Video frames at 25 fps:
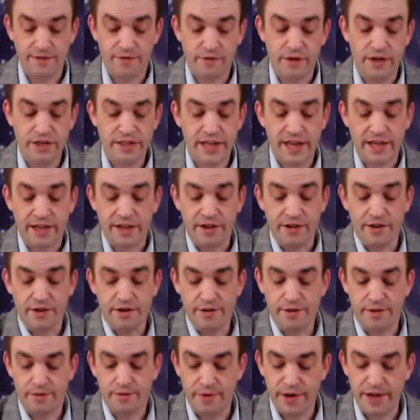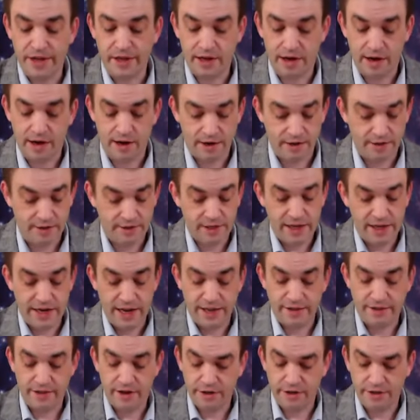If we take your three cards and
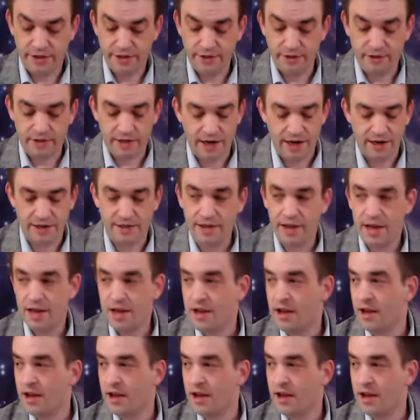add their two cards,